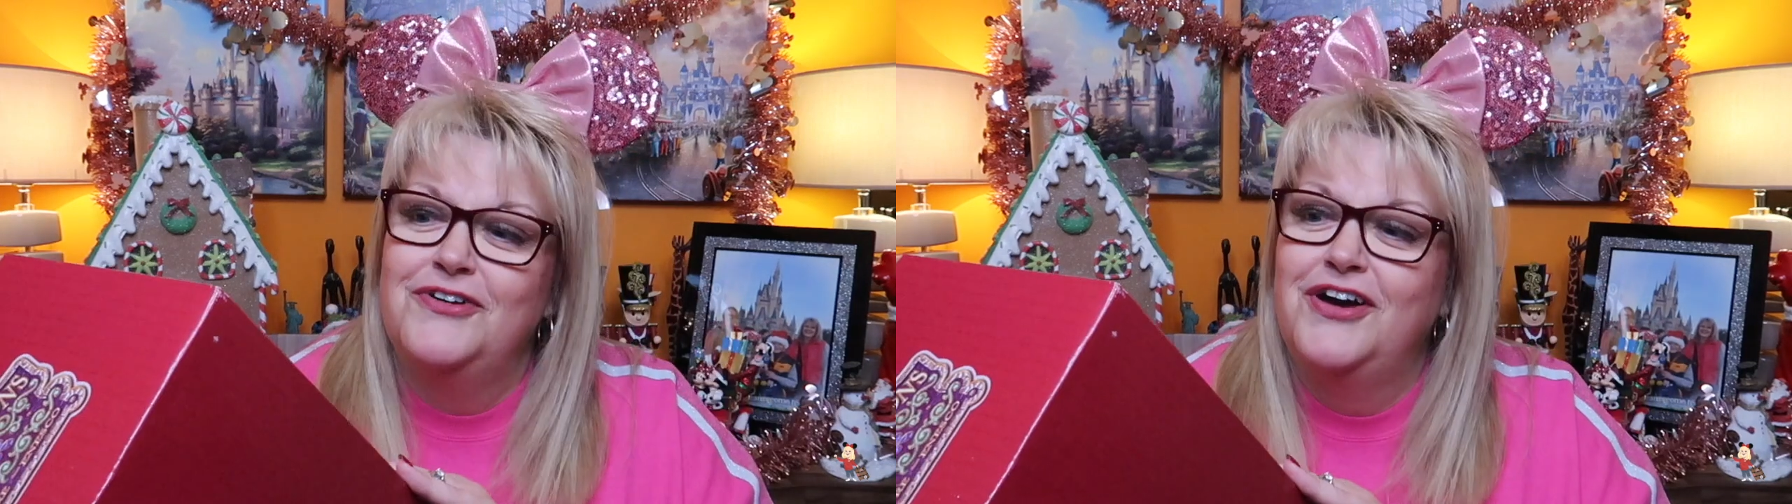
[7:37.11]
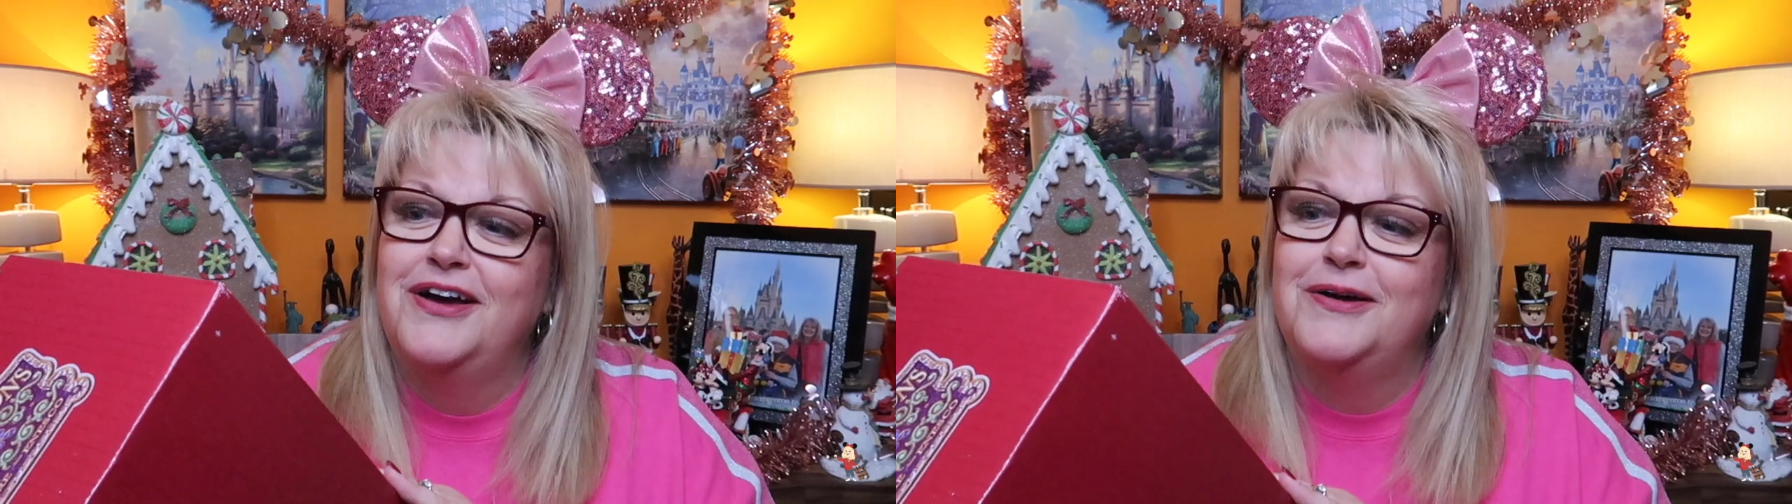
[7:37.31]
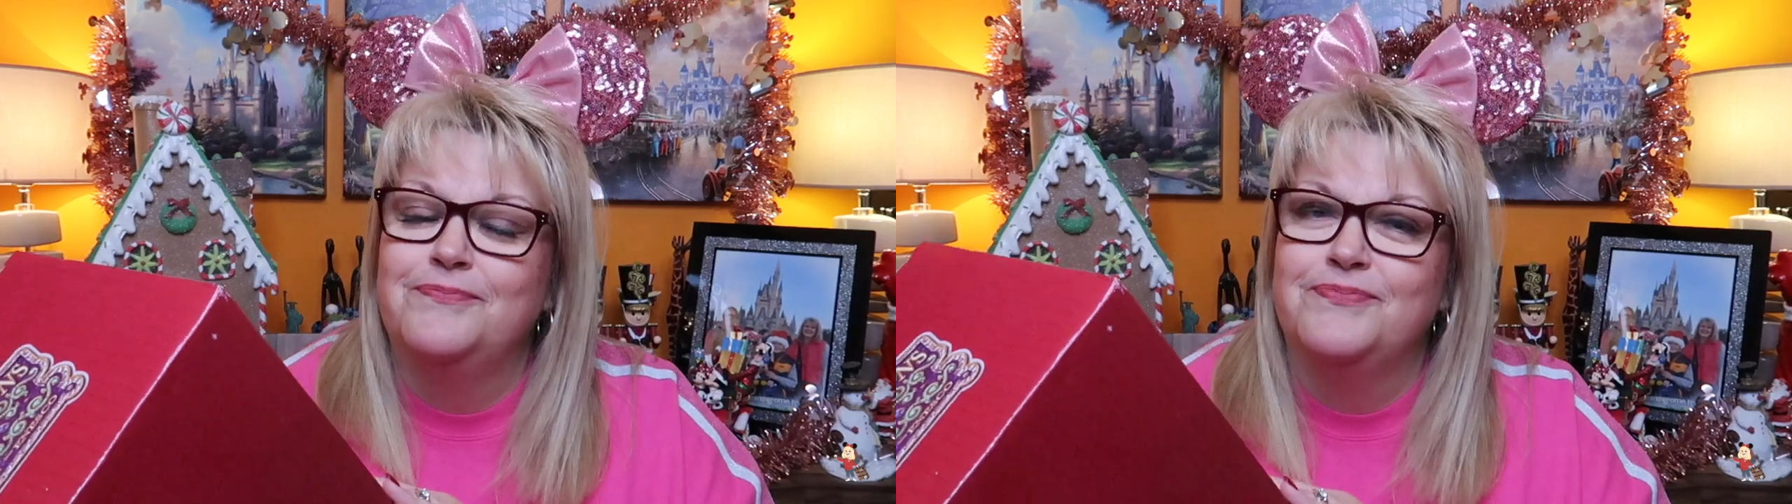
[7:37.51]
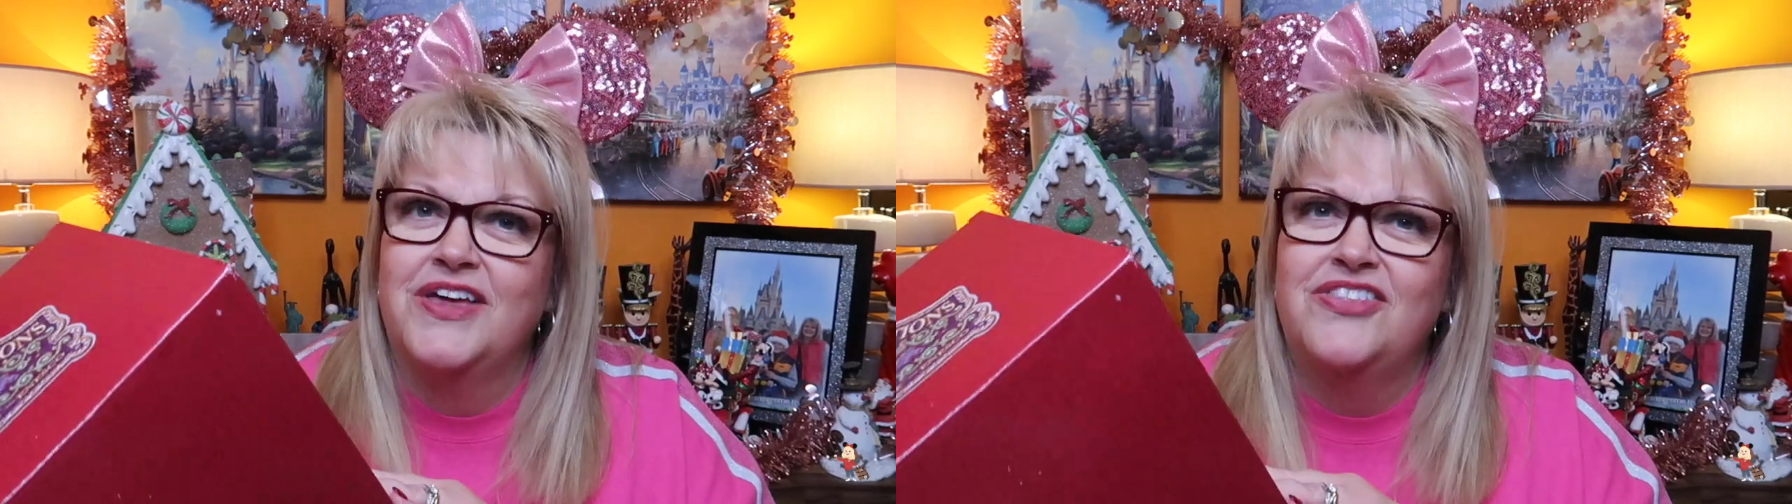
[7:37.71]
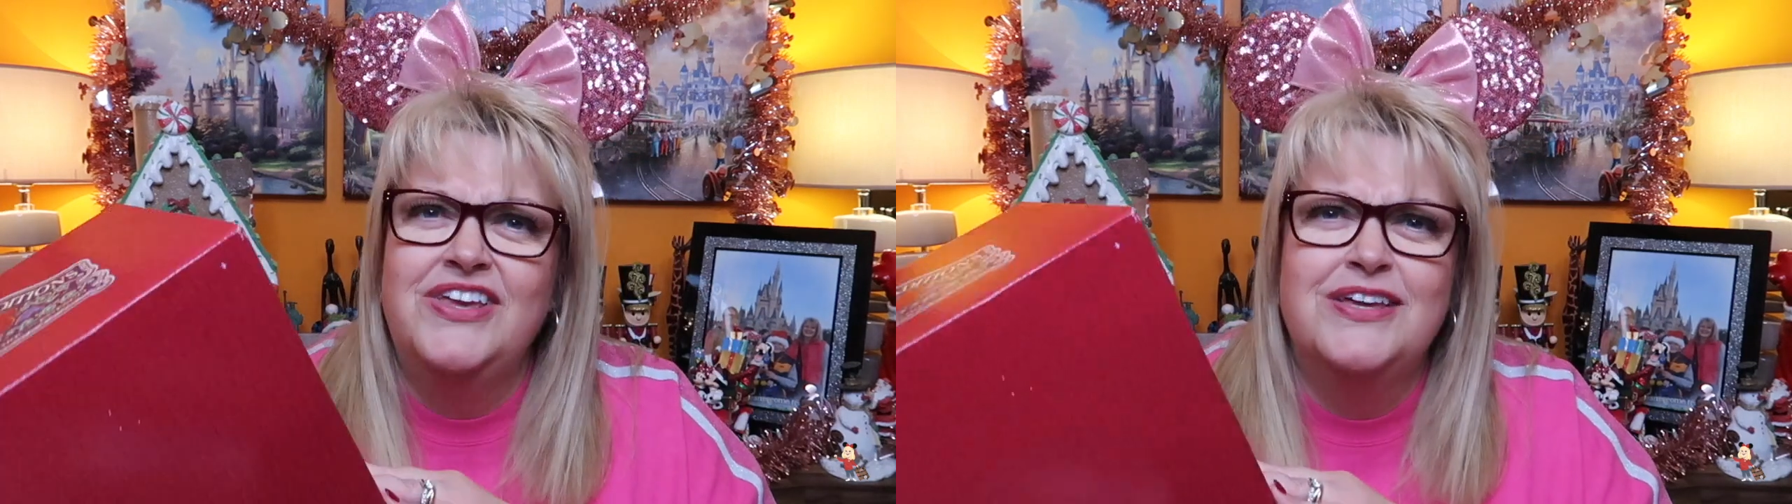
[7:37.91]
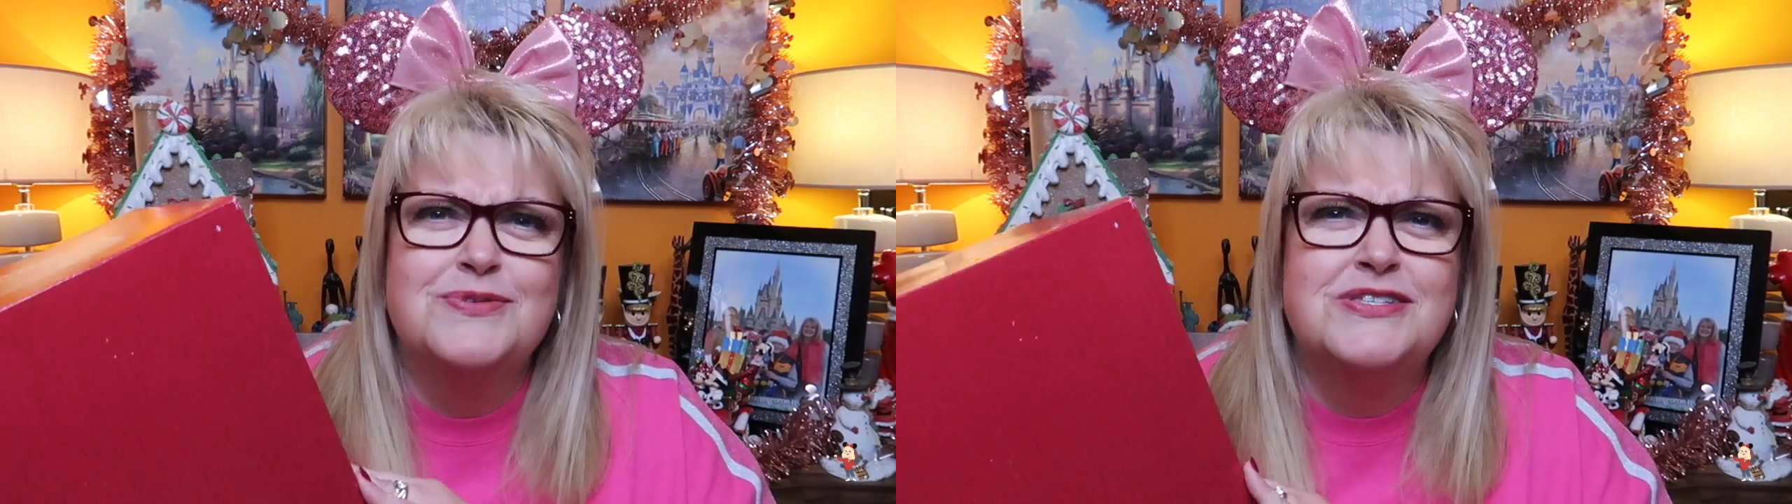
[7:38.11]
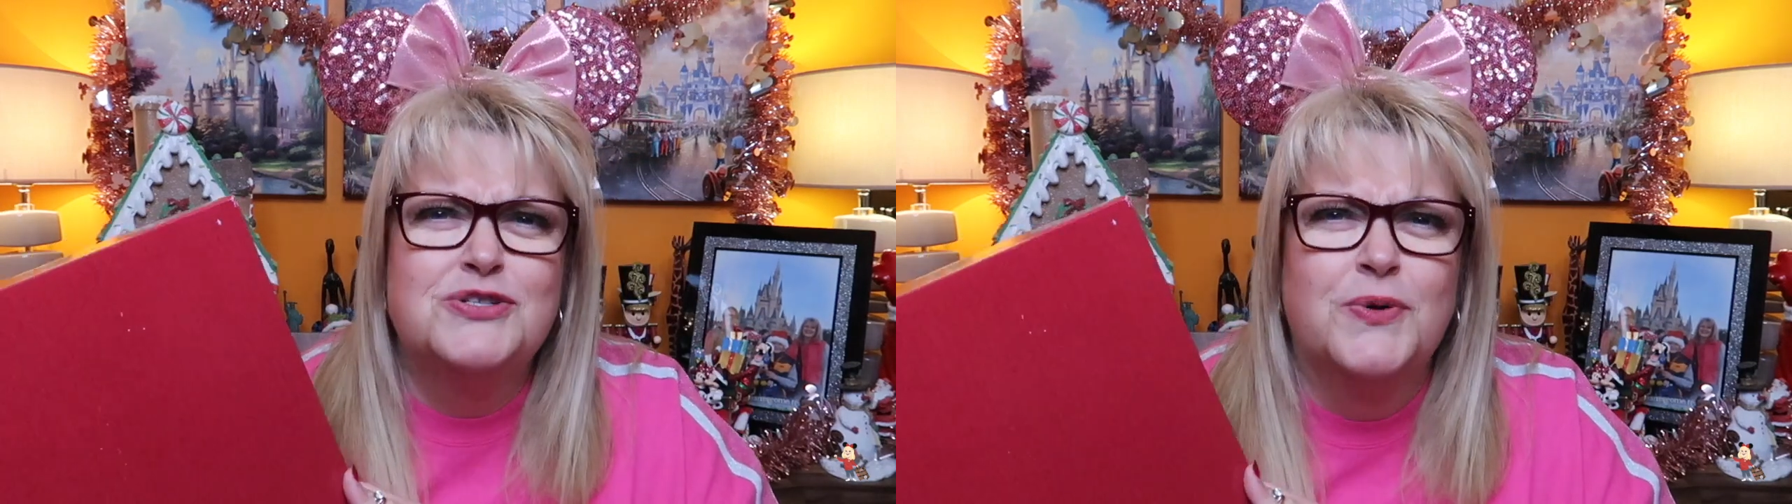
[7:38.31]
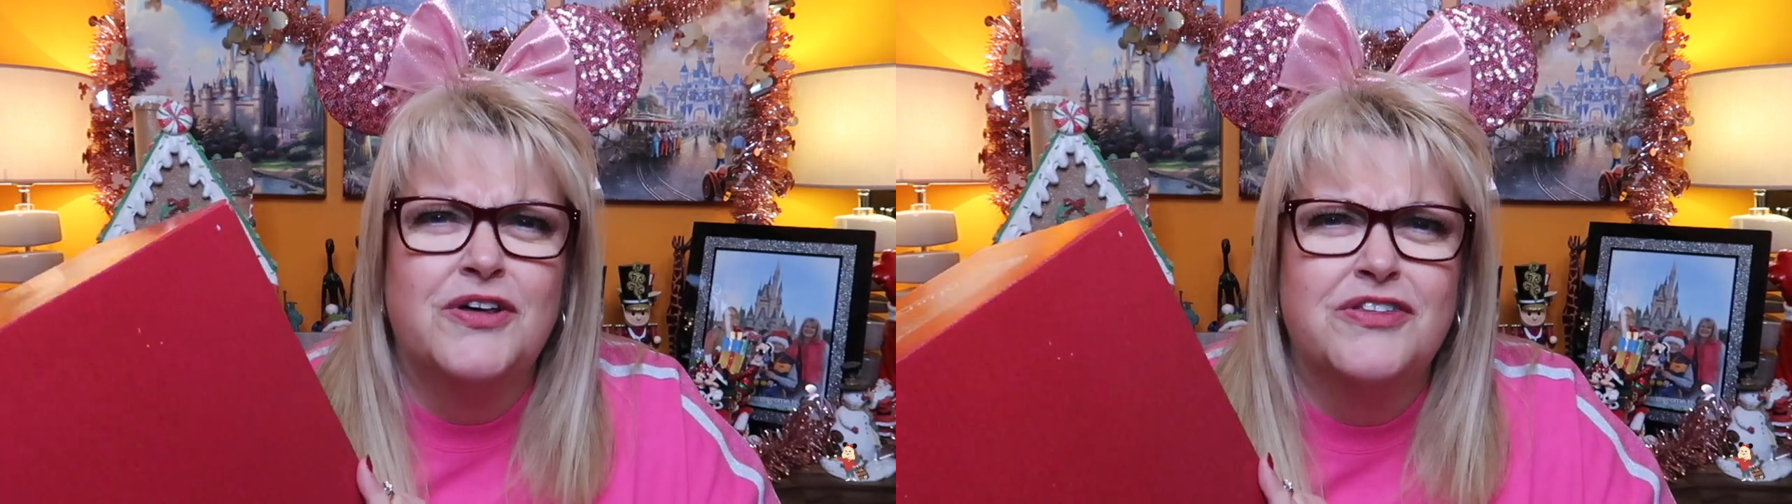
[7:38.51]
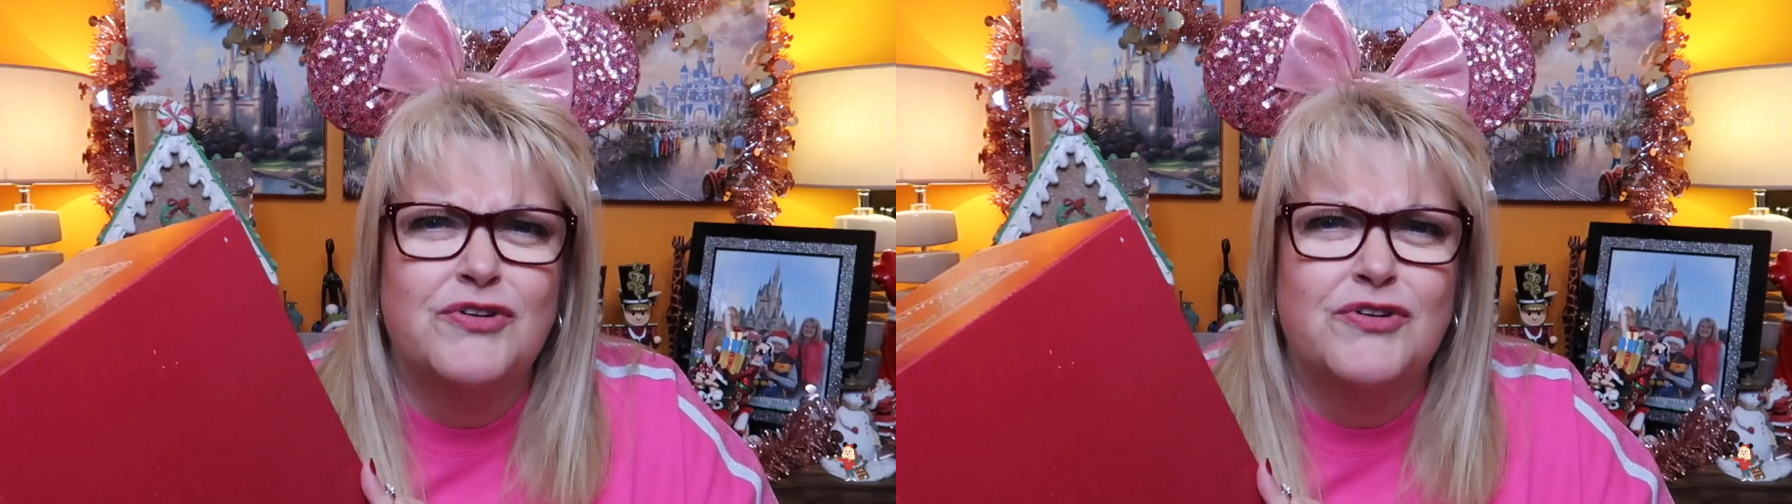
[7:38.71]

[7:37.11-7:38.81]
I think it was the 12th